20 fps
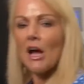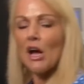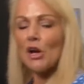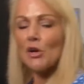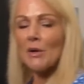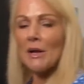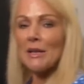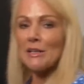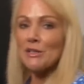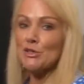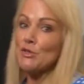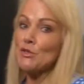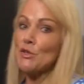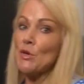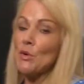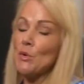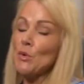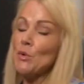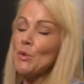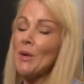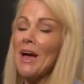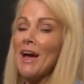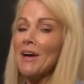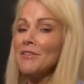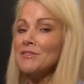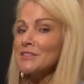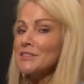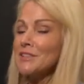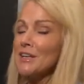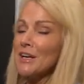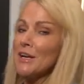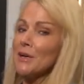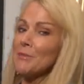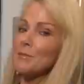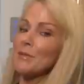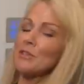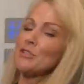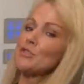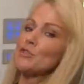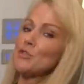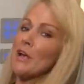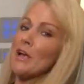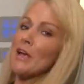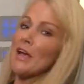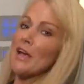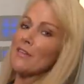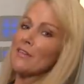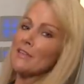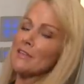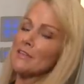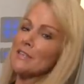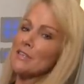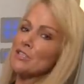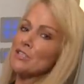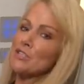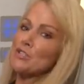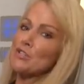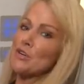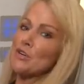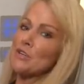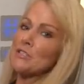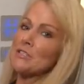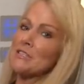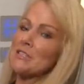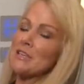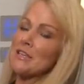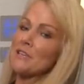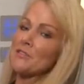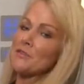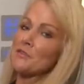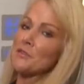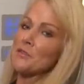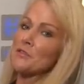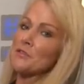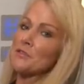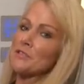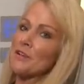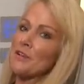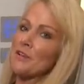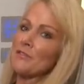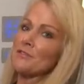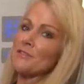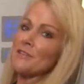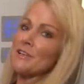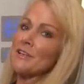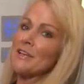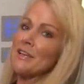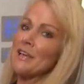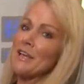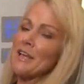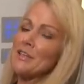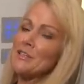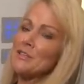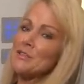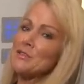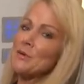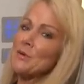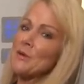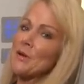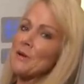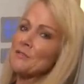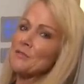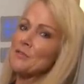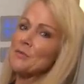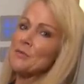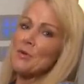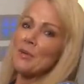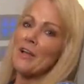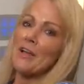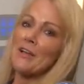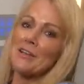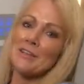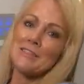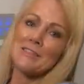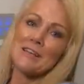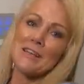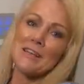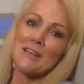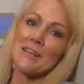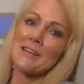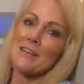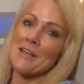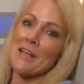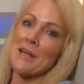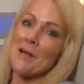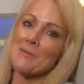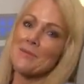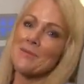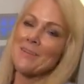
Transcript: All right, so you have to come and try out the Dutch Star seat for yourself. It's so comfortable. I could take a nap.